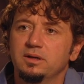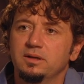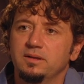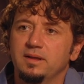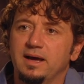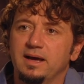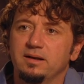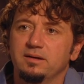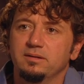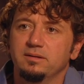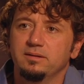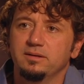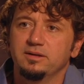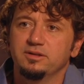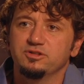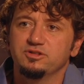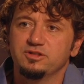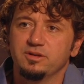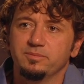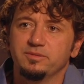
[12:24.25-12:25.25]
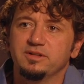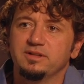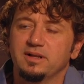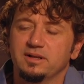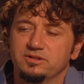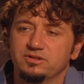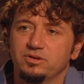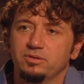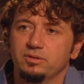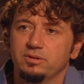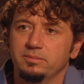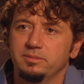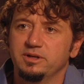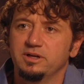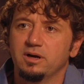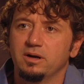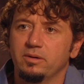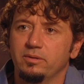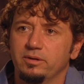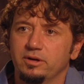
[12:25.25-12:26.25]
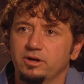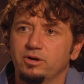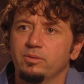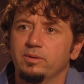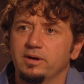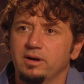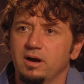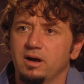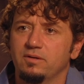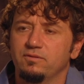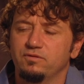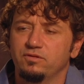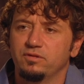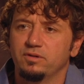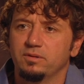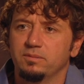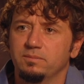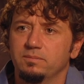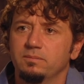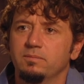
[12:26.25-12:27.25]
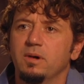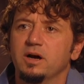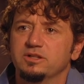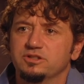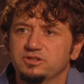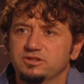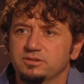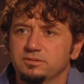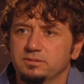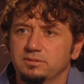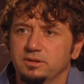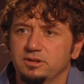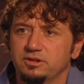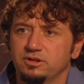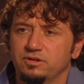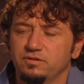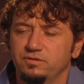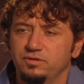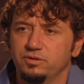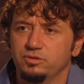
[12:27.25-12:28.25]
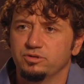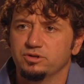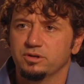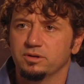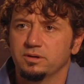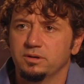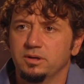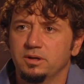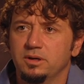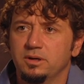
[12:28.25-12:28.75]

that is something that's going to be going on for months into the future.